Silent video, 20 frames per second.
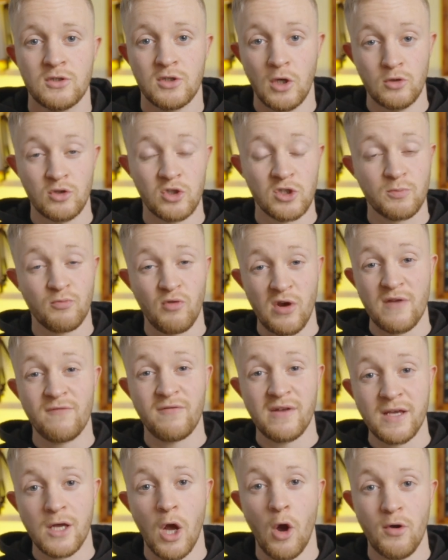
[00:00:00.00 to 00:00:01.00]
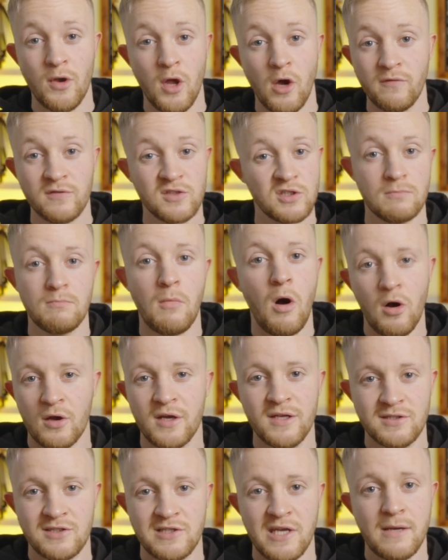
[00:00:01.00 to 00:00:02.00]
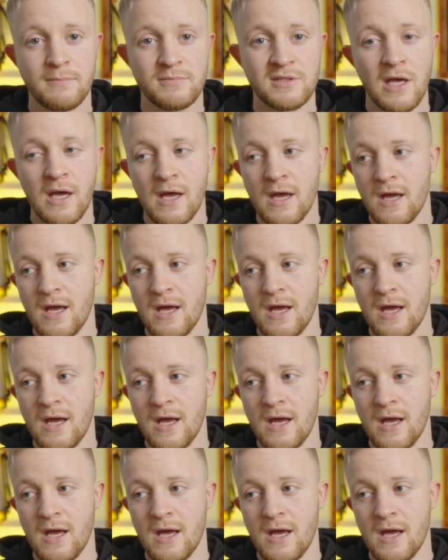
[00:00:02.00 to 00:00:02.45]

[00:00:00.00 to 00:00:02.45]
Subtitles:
So just briefly going over some marketing tips.